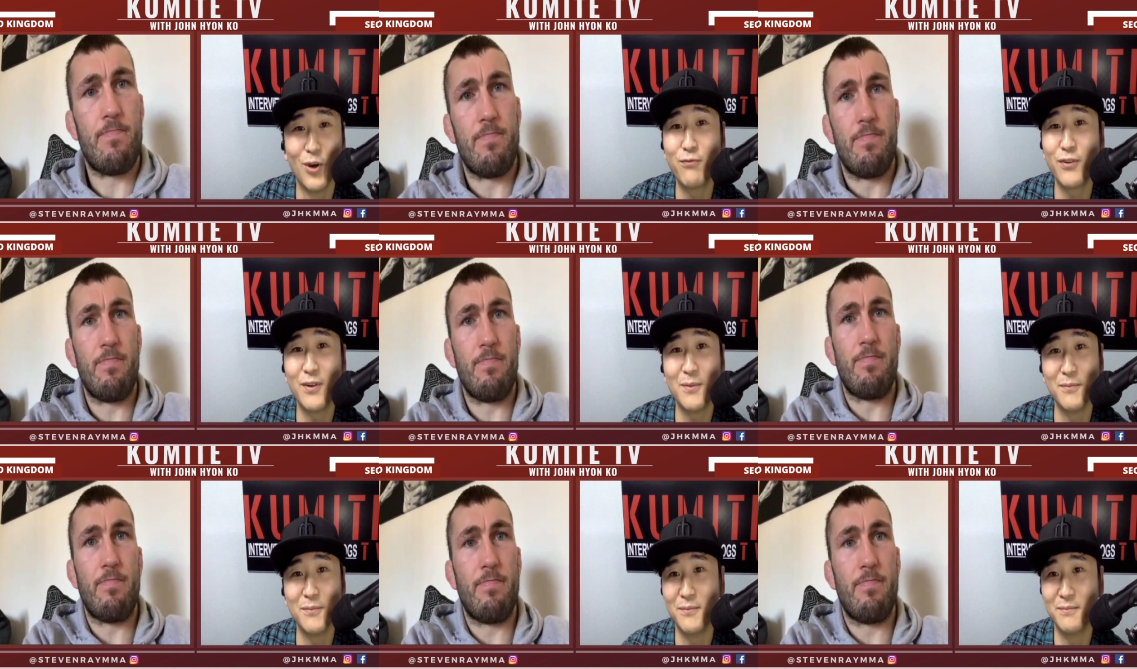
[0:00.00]
Speaker 1: go
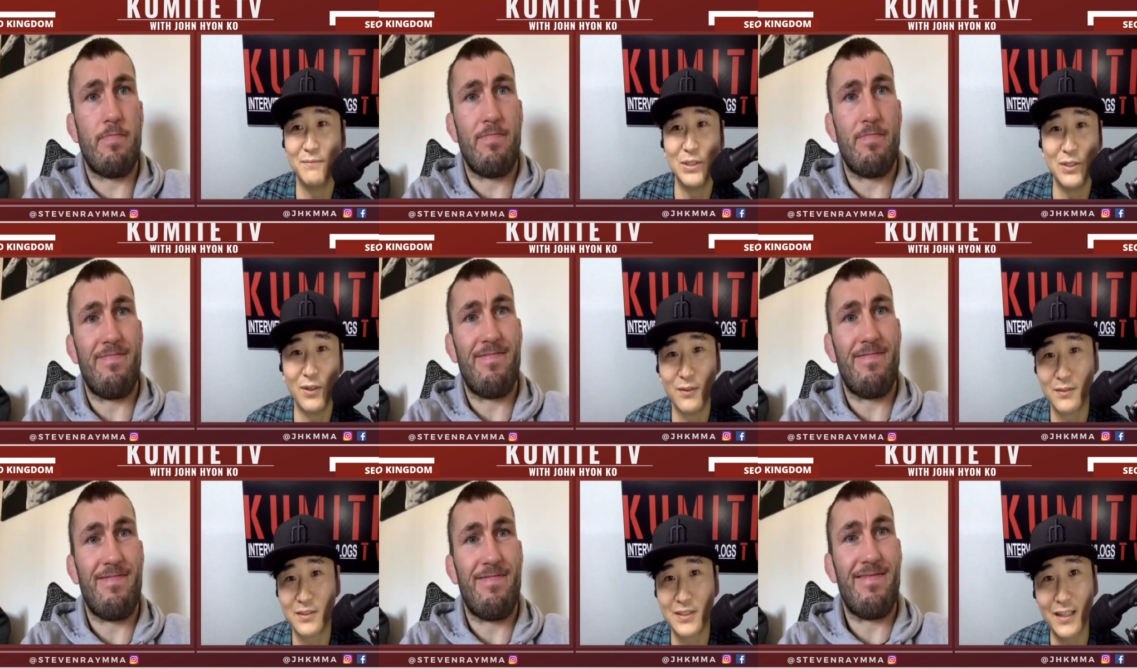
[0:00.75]
from you
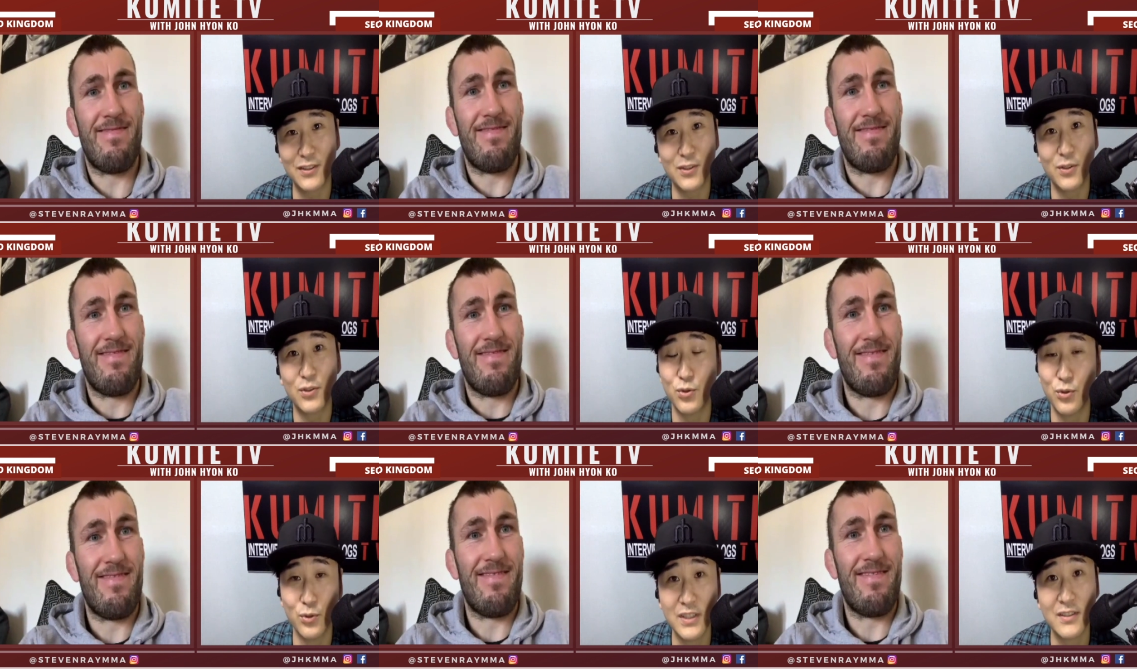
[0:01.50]
know Santos,
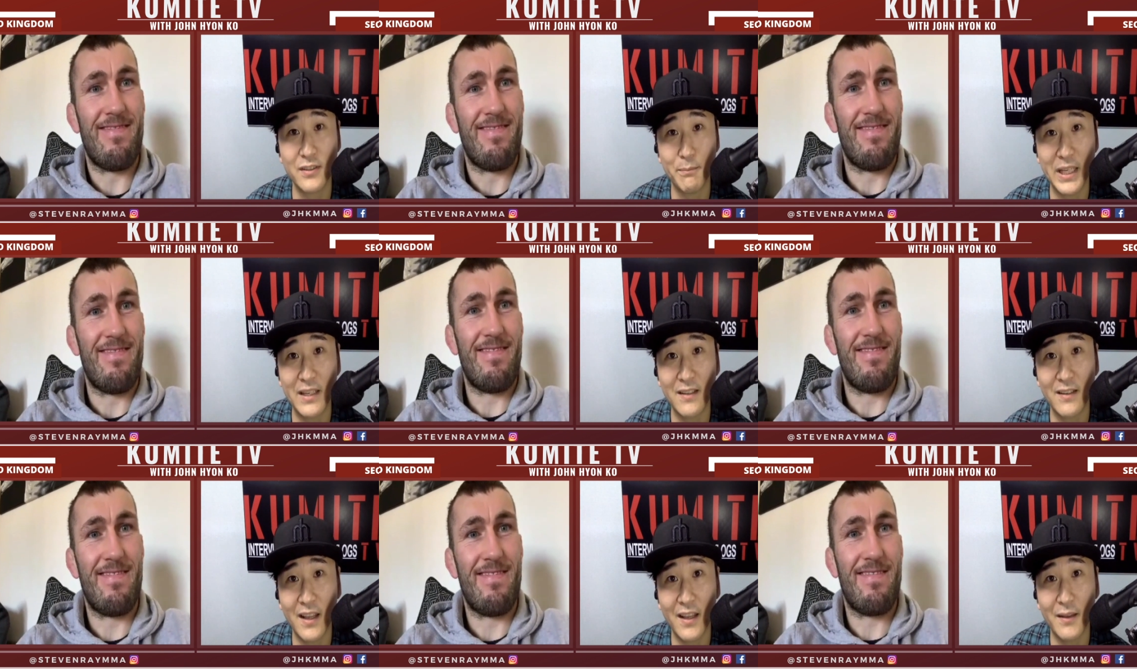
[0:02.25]
who is a big
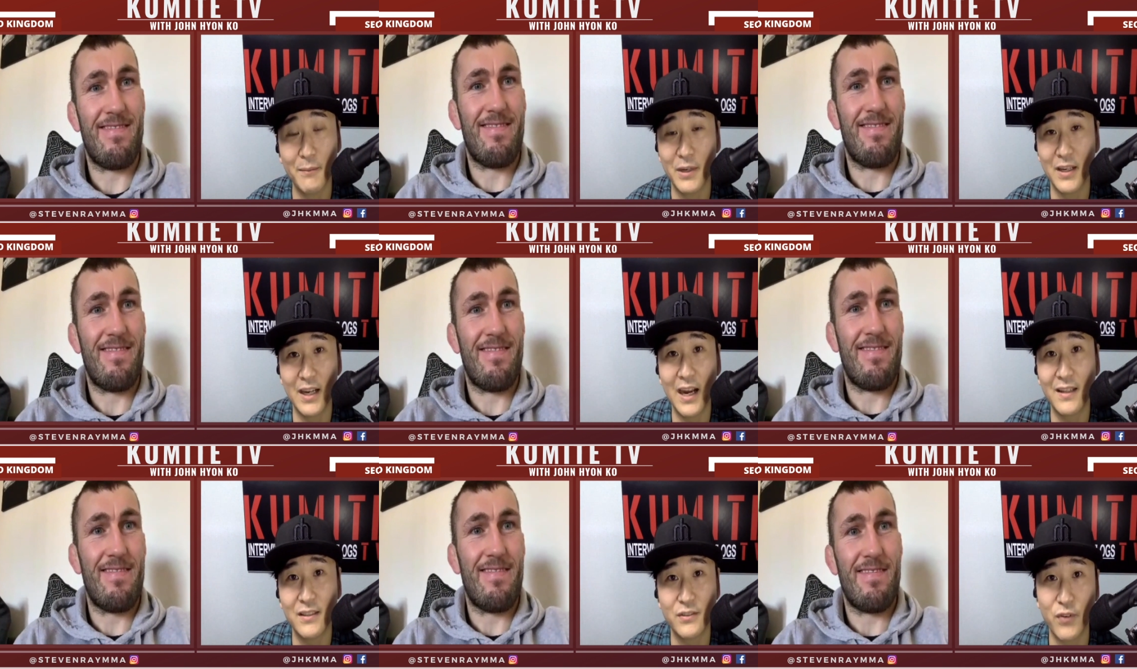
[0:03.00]
name, a
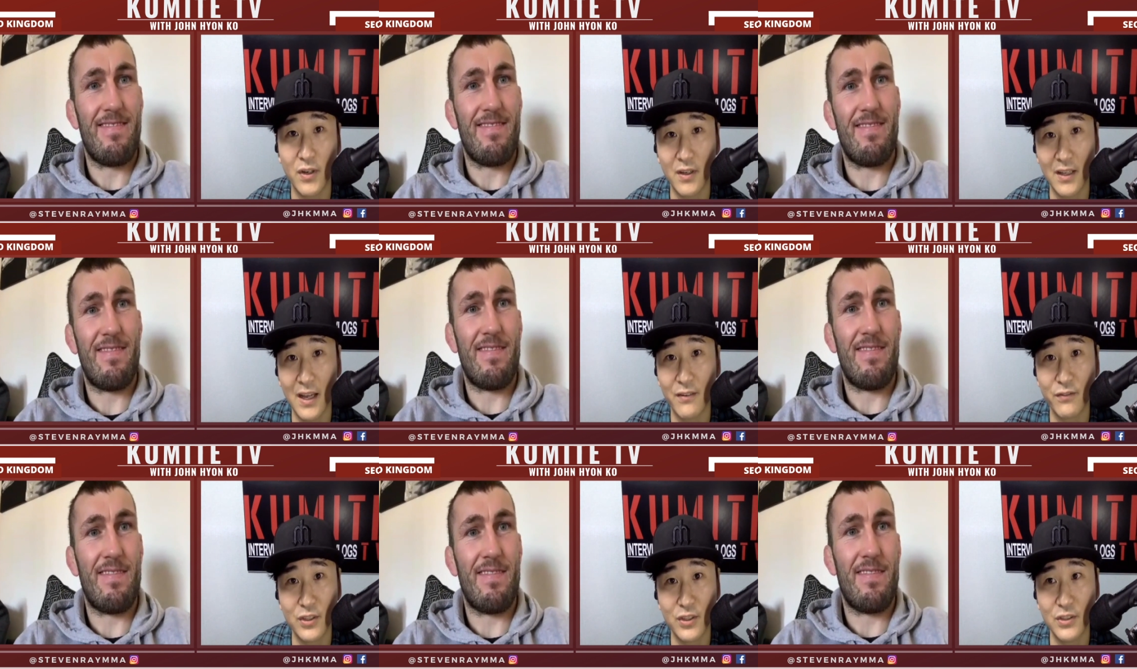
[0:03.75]
guy that's fought a lot
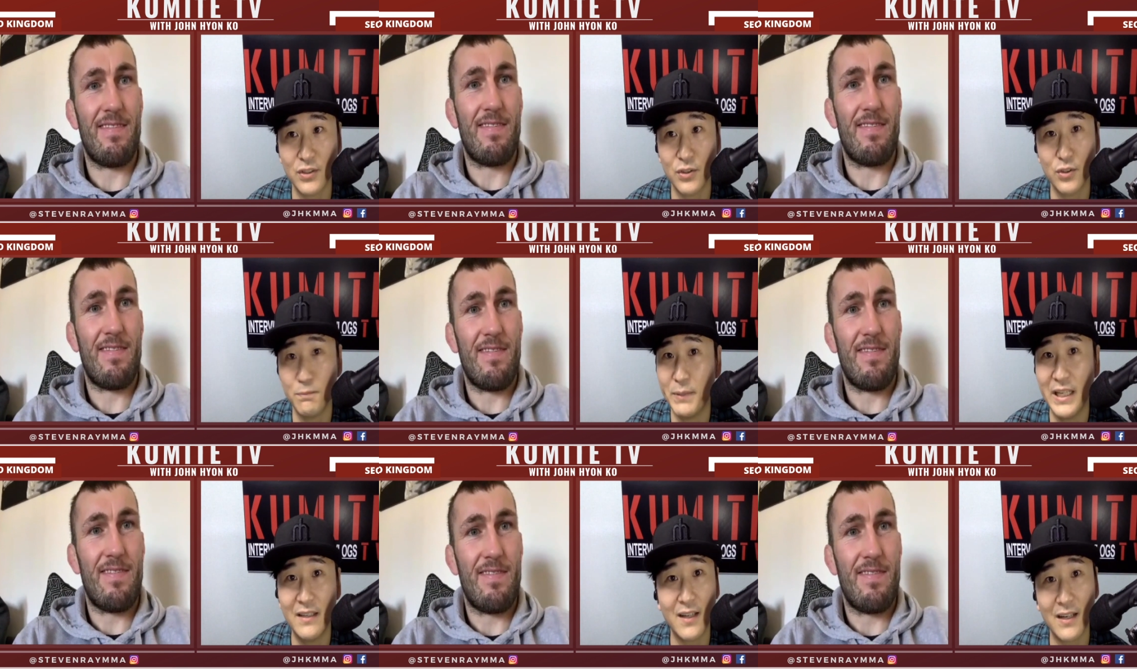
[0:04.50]
of good dudes,
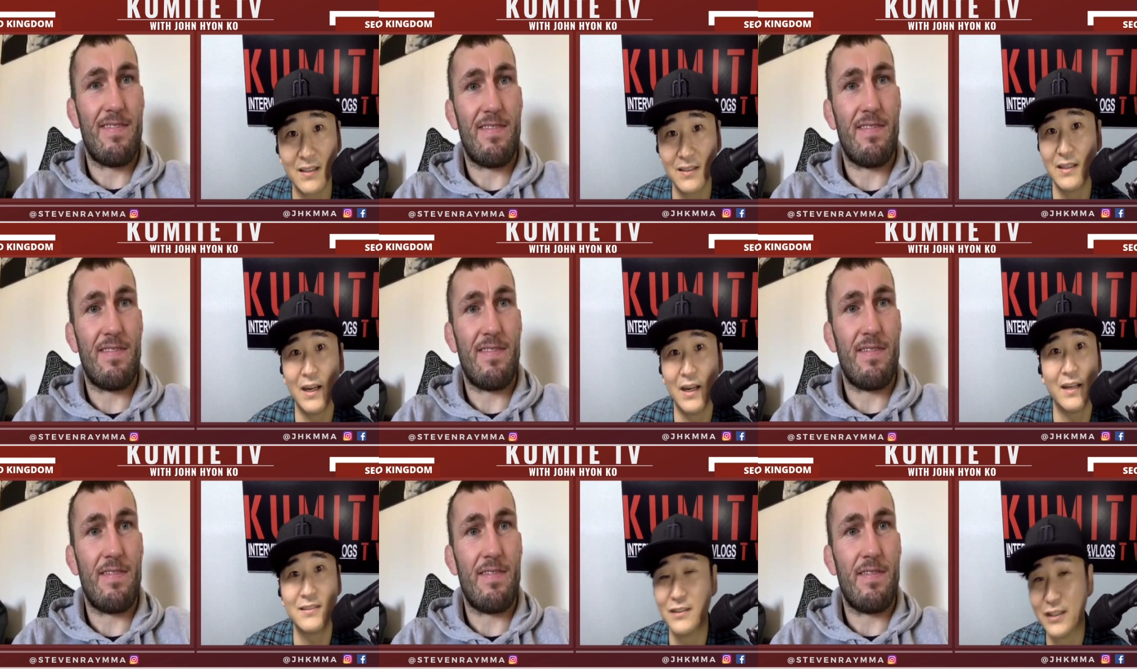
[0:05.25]
beat a lot of good
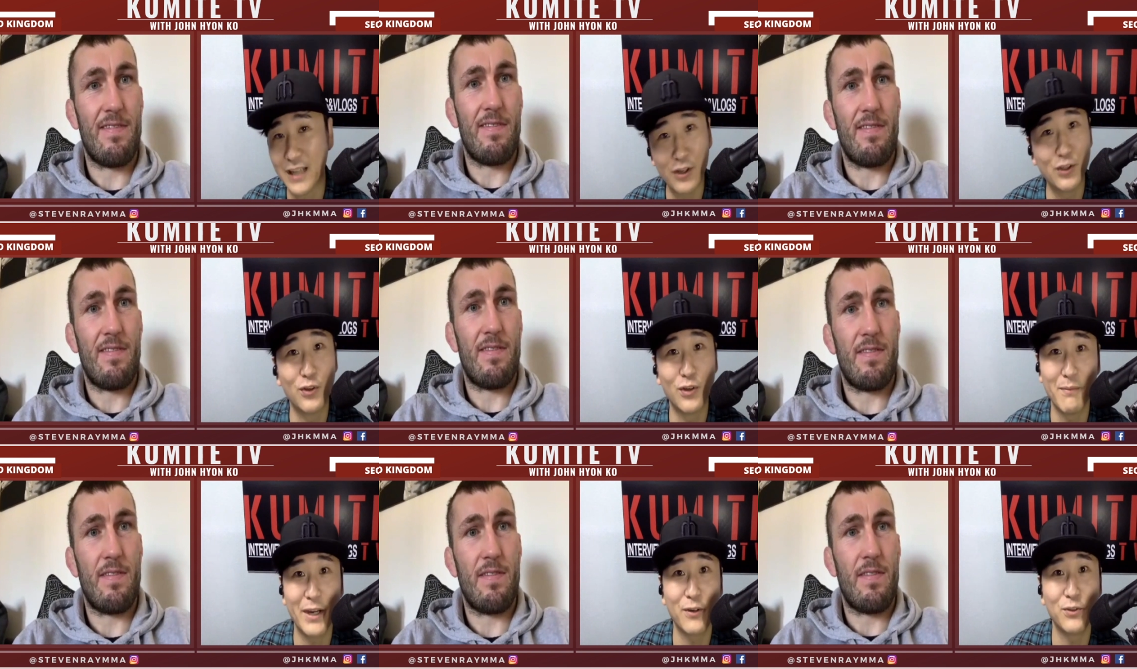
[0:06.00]
guys, and now you go
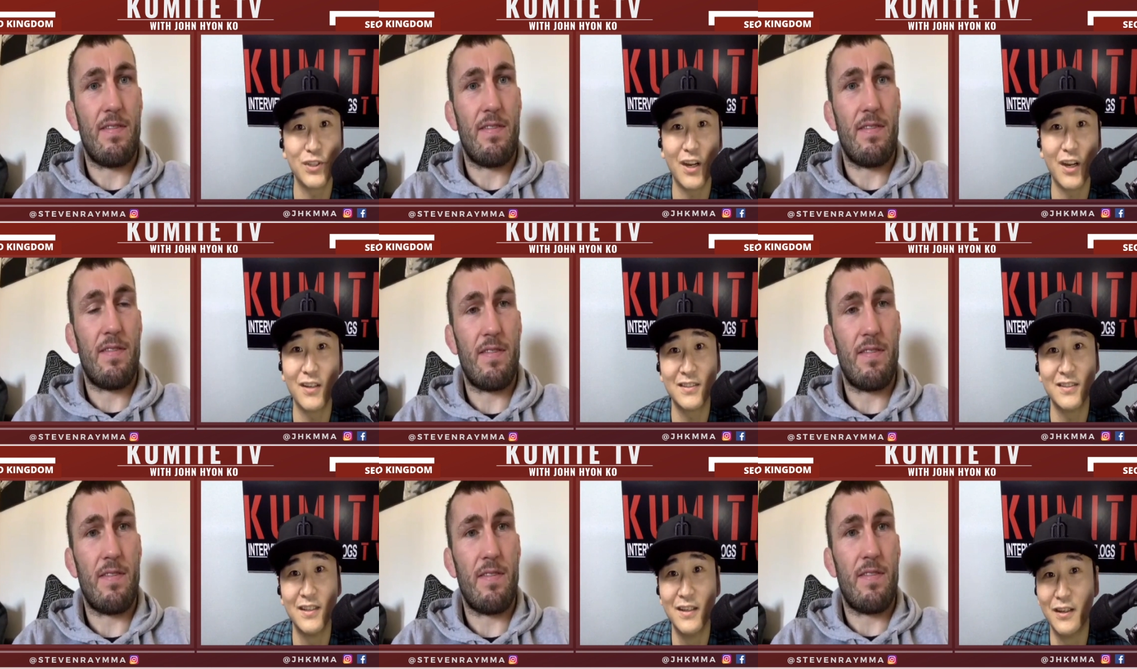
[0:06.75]
to Michael Johnson,